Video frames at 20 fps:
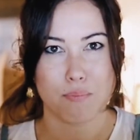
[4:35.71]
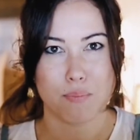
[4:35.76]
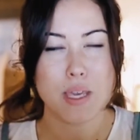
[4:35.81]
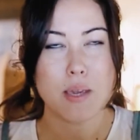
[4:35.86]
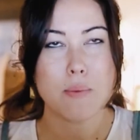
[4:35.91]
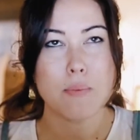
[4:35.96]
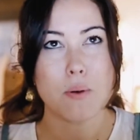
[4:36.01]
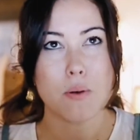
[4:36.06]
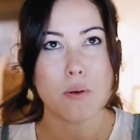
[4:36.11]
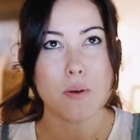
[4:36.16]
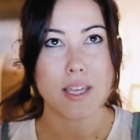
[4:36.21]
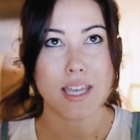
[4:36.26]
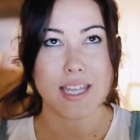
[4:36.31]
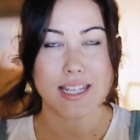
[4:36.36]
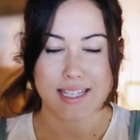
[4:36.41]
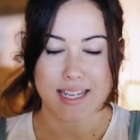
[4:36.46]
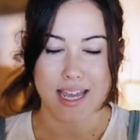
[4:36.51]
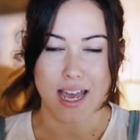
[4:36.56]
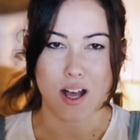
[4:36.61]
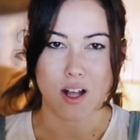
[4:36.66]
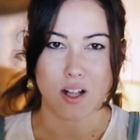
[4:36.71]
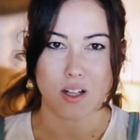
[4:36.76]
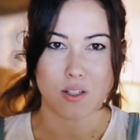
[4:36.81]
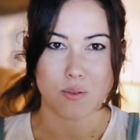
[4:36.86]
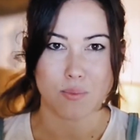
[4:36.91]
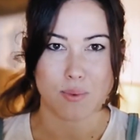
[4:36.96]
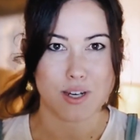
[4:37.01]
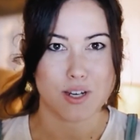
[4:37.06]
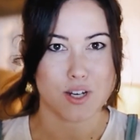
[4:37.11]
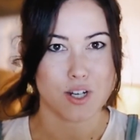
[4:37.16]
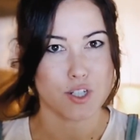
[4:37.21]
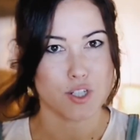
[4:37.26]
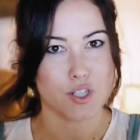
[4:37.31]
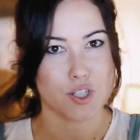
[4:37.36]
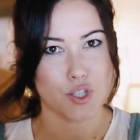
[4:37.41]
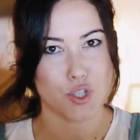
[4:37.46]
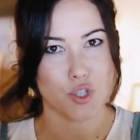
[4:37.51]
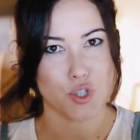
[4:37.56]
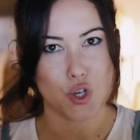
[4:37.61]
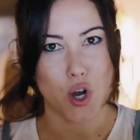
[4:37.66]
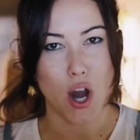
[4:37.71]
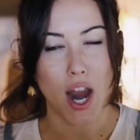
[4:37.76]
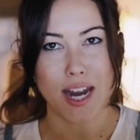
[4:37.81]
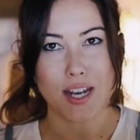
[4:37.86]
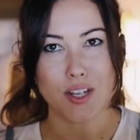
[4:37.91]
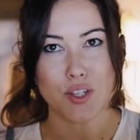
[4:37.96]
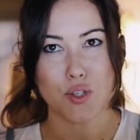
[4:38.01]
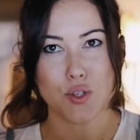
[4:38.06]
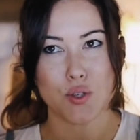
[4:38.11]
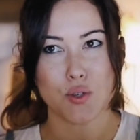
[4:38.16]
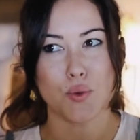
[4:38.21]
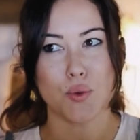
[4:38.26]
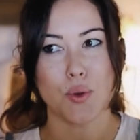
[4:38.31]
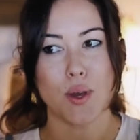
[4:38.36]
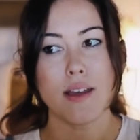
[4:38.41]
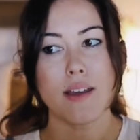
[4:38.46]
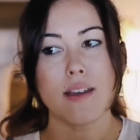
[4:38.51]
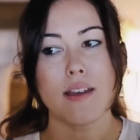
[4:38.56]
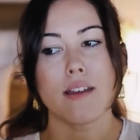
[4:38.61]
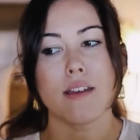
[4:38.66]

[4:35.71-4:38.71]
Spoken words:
People can tell when you're just trying to